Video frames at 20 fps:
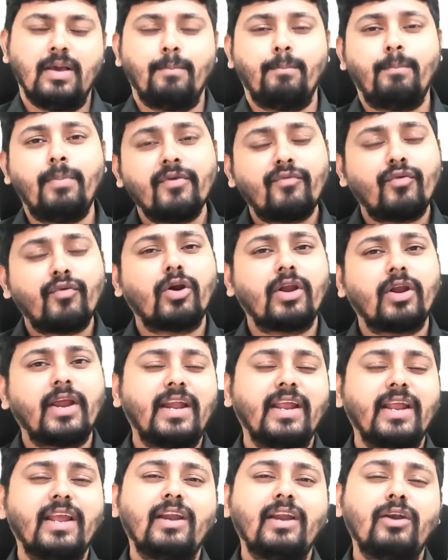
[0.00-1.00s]
Before
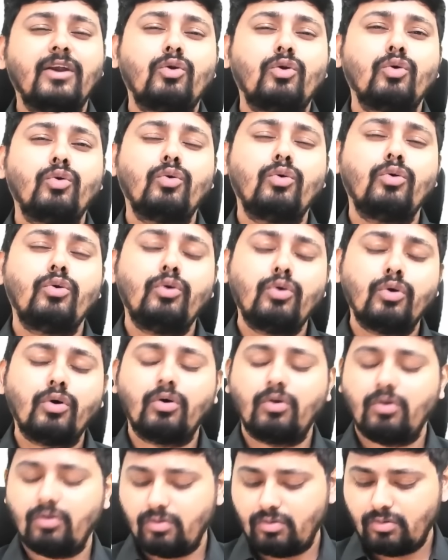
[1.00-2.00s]
getting into
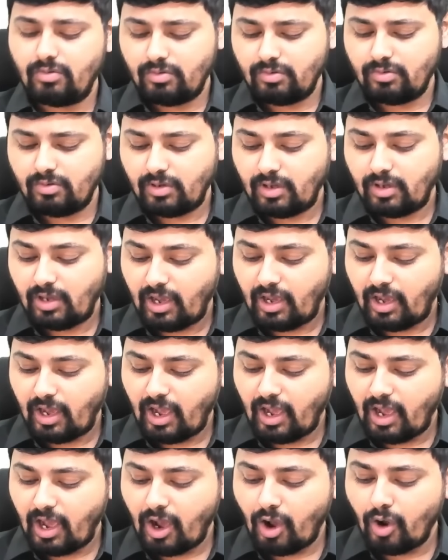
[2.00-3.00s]
know
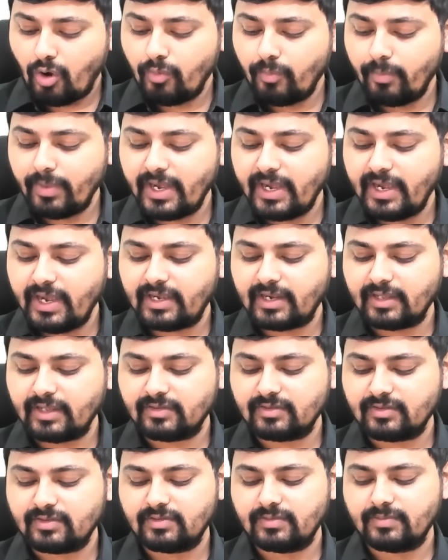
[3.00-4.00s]
how many
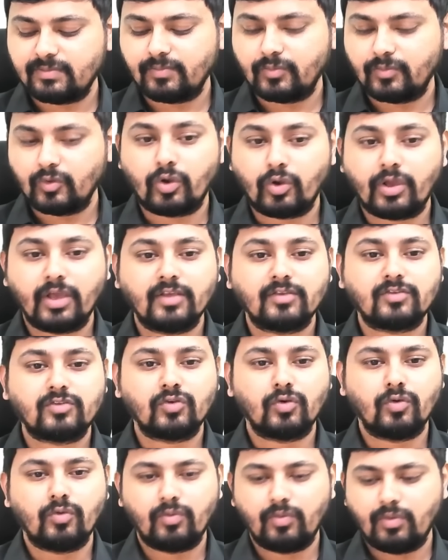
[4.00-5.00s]
tests, okay,
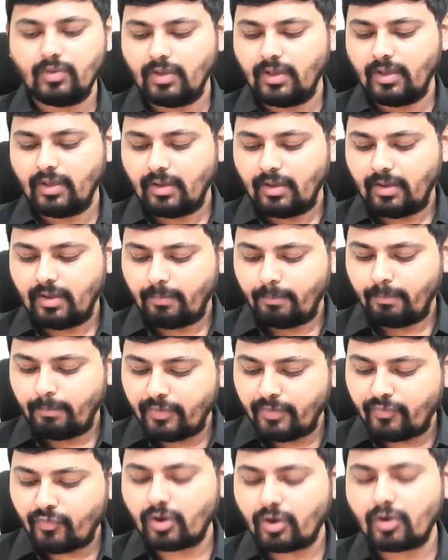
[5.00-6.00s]
so
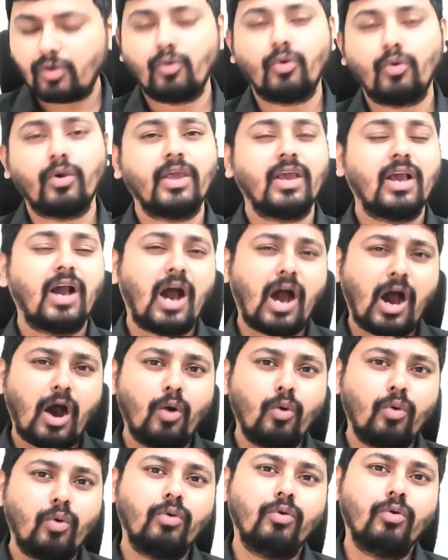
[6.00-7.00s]
before knowing
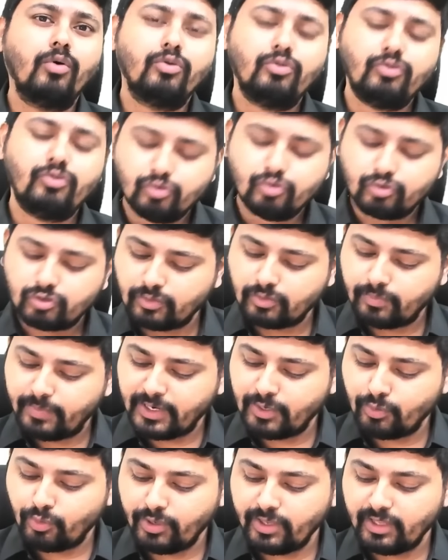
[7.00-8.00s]
how, you should be
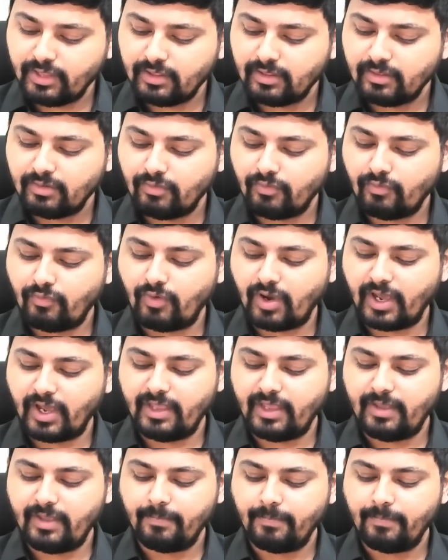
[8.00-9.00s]
knowing why.